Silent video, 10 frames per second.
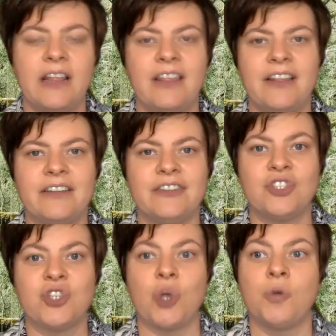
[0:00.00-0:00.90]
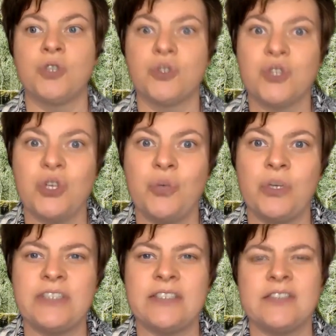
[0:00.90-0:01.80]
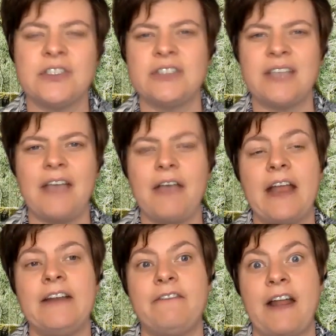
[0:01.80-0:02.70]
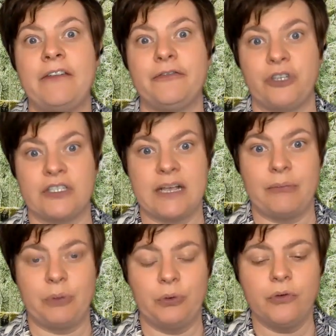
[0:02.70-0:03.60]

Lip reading: the totals that you wanted, so take an event, for example.